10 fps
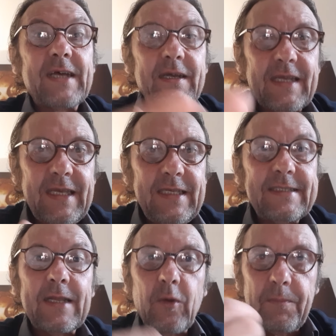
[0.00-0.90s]
are keys
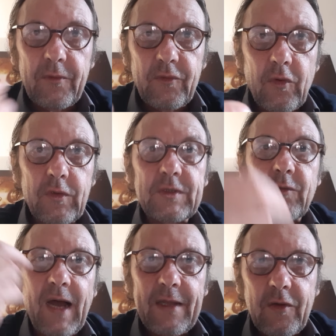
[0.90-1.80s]
that open doors to
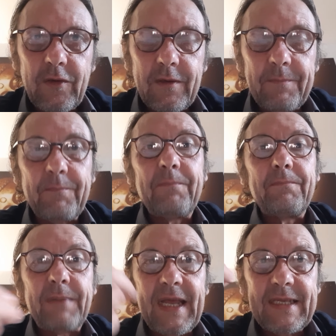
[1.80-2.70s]
higher
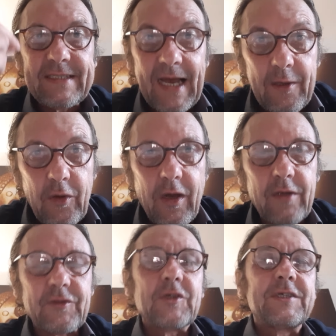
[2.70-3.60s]
planes, higher
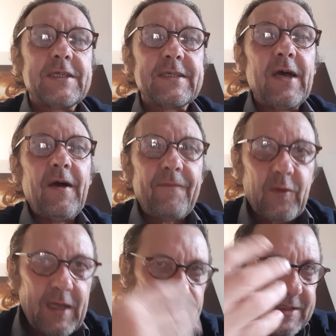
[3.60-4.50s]
consciousness. For
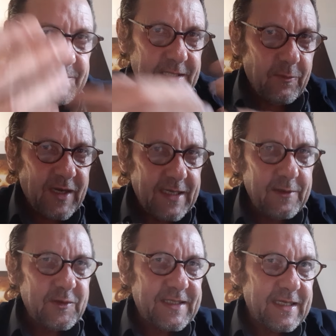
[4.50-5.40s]
now, it's something we can
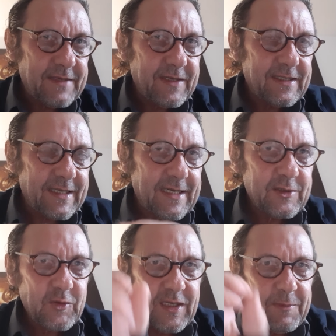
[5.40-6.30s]
understand
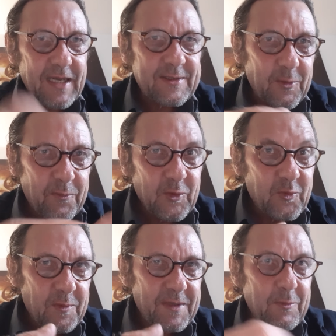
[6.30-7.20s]
intellectually, but at some point
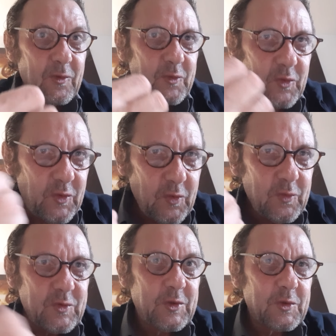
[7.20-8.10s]
we'll be able to
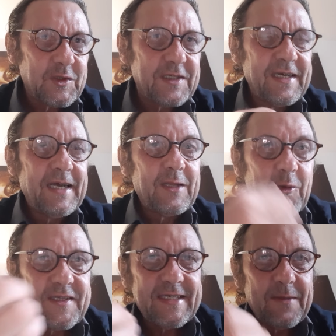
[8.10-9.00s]
use those
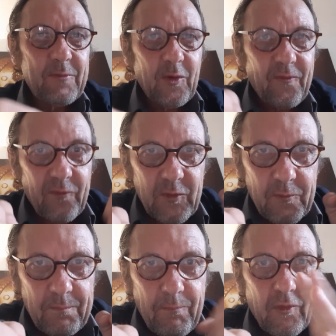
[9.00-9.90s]
symbols to
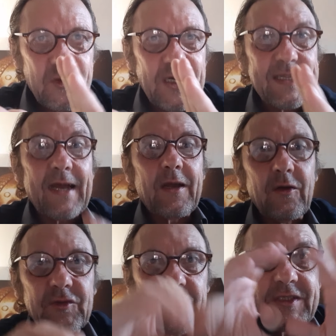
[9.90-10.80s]
project our
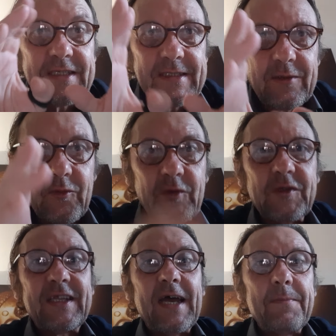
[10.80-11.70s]
consciousness into other
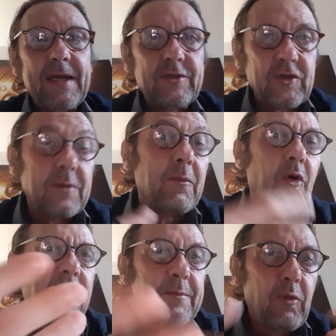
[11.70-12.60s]
dimensions
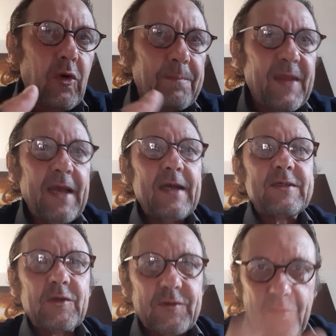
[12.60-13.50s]
more and more.
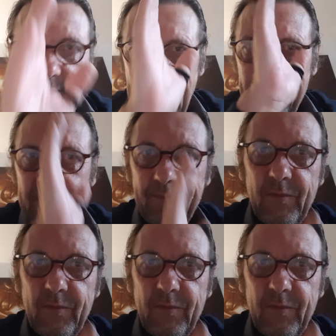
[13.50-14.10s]
So we have